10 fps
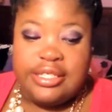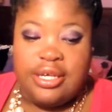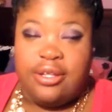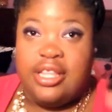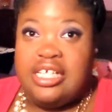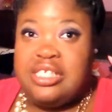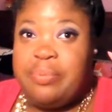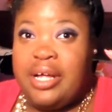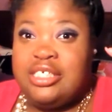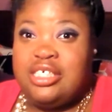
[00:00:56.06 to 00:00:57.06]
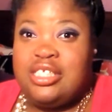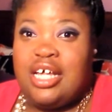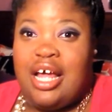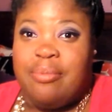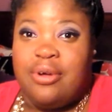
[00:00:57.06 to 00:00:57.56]
So these blushes
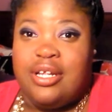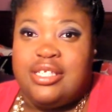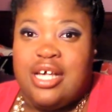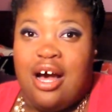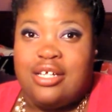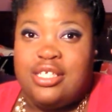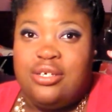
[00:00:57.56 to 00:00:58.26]
that I'm going to talk